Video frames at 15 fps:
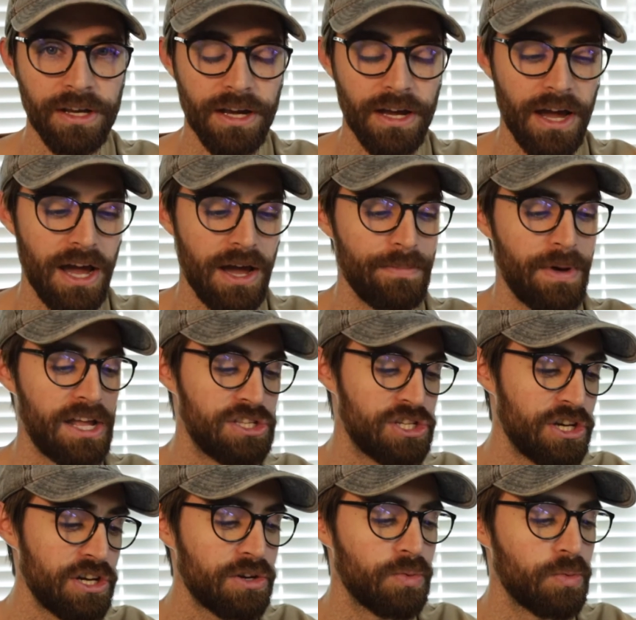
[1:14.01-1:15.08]
Um, I
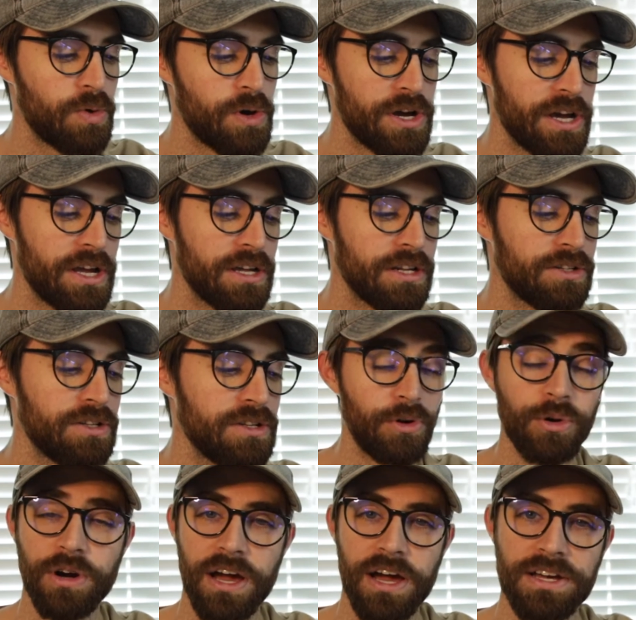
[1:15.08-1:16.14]
took what
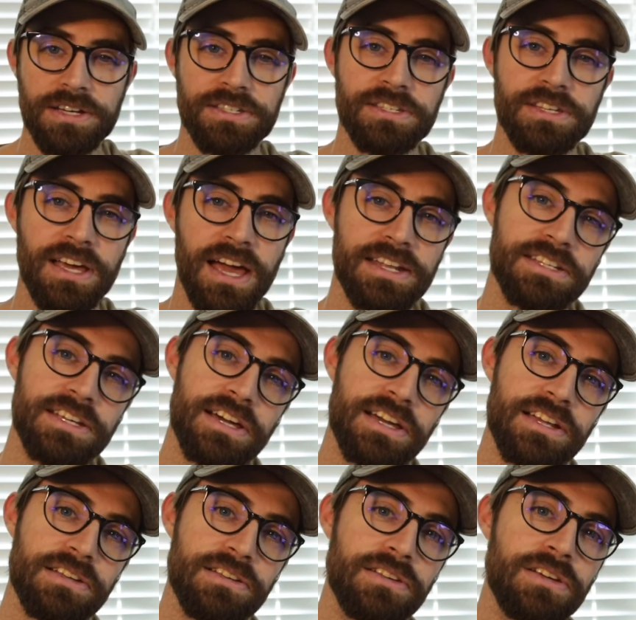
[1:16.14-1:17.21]
Four Eyes had
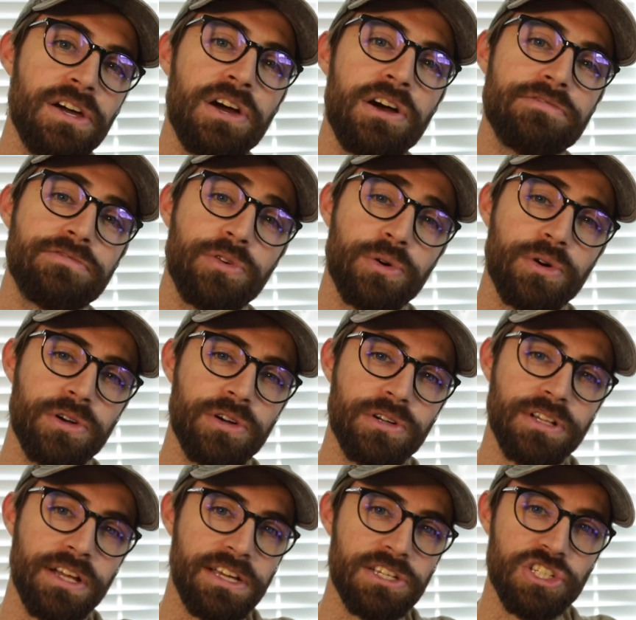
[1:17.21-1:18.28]
done for
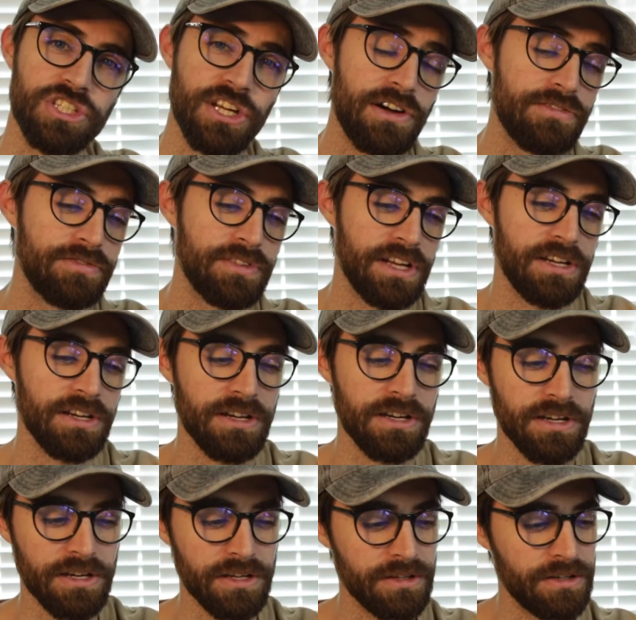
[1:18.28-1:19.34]
like a shelf, like
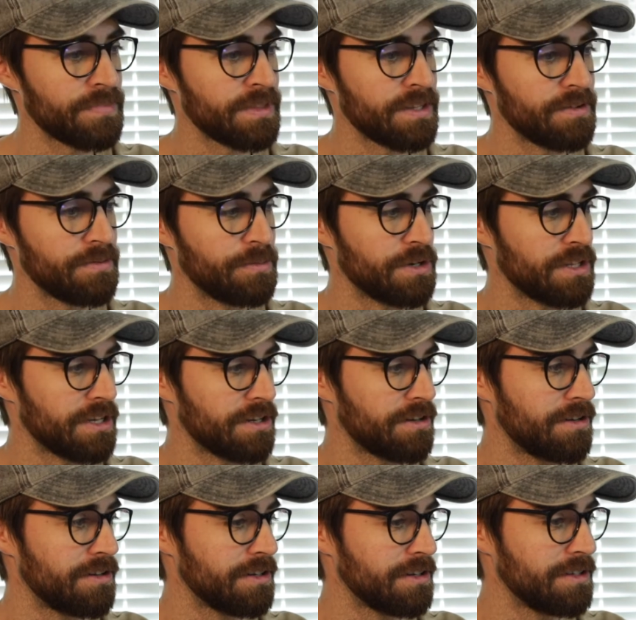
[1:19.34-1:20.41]
a, what do they
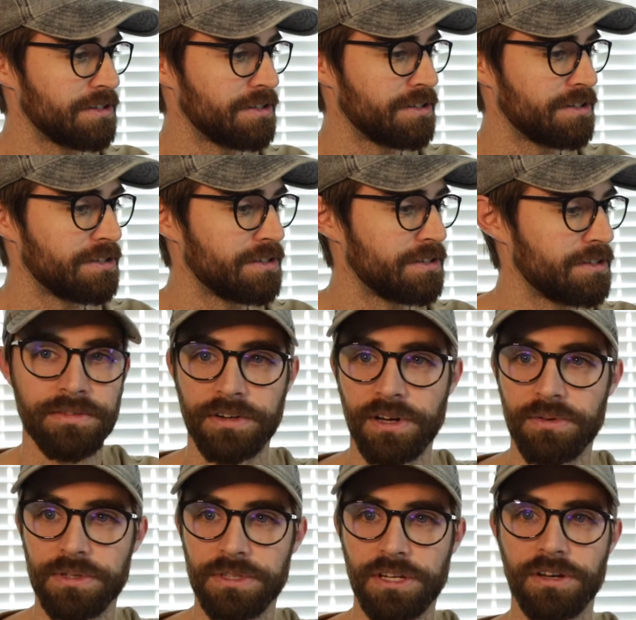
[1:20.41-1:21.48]
call it? forget
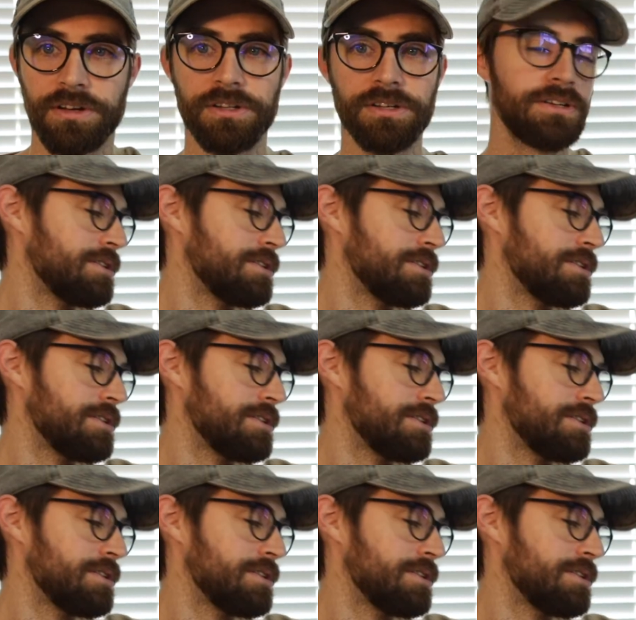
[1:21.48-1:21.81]
what they call it.